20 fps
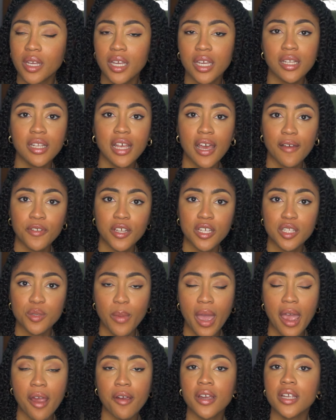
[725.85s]
he left his
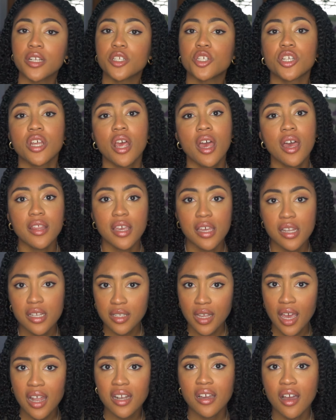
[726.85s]
marriage, they
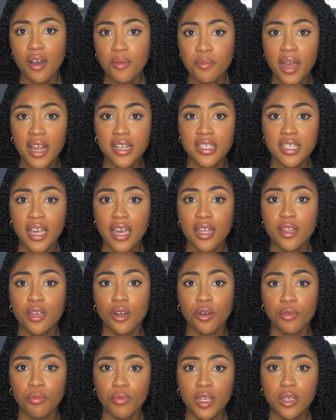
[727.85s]
decided to come back
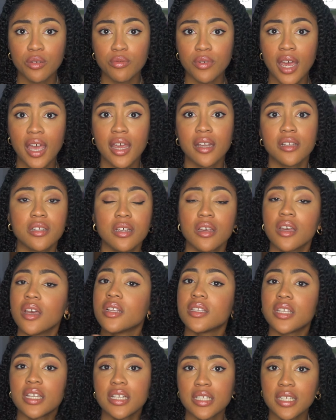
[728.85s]
together, reunite.
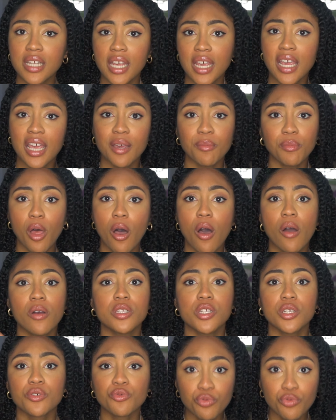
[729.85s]
Didn't take him long to